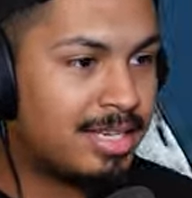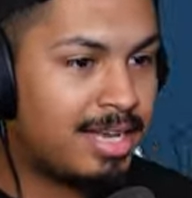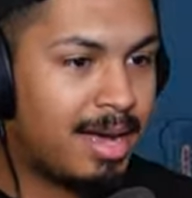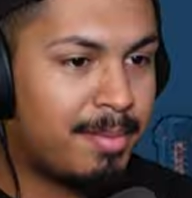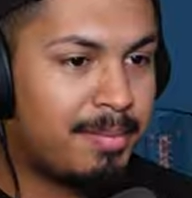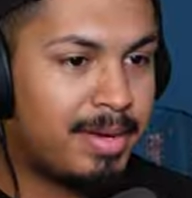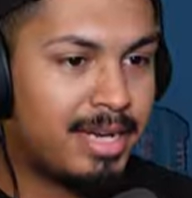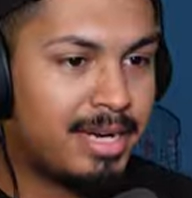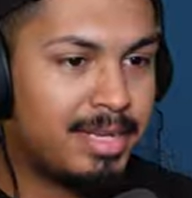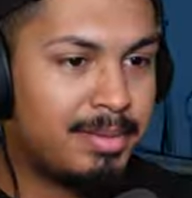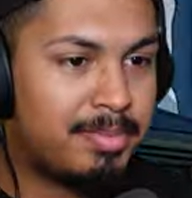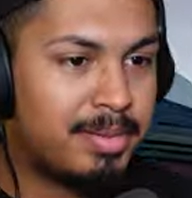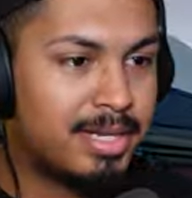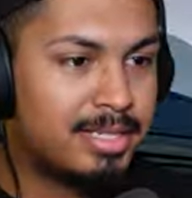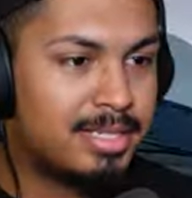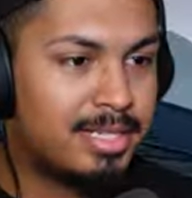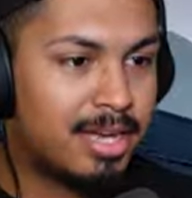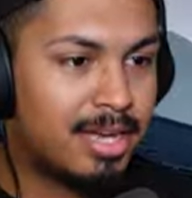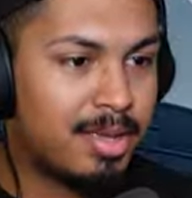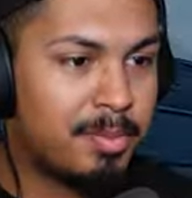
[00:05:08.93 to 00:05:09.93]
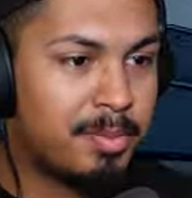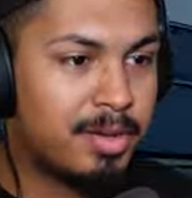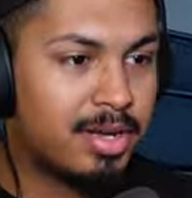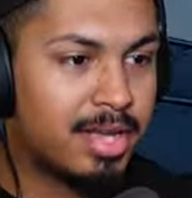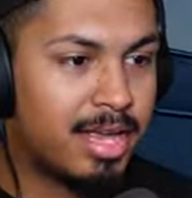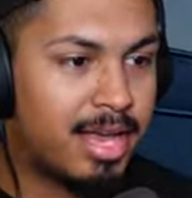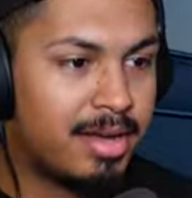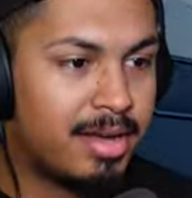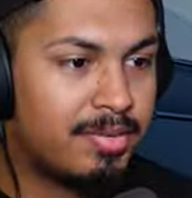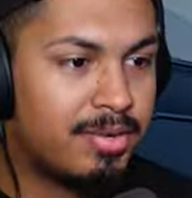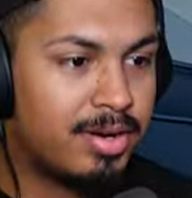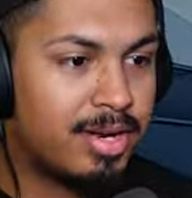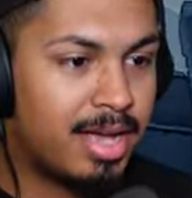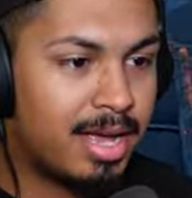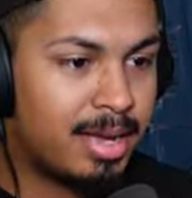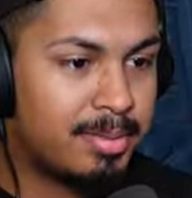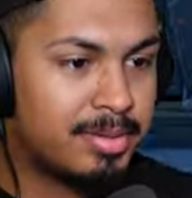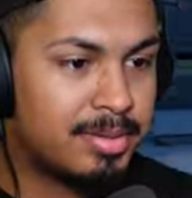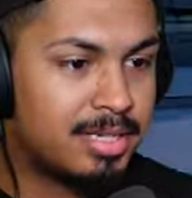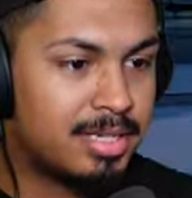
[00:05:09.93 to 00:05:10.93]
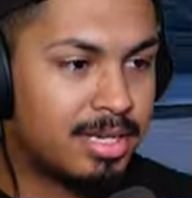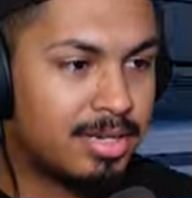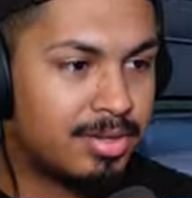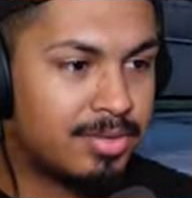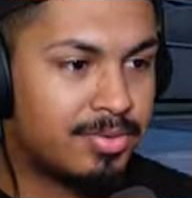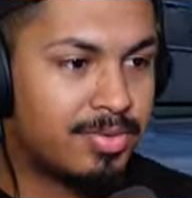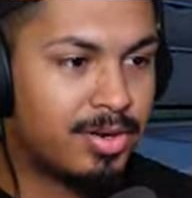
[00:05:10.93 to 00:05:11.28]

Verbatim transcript: I might need Buzz Tallium Milk every episode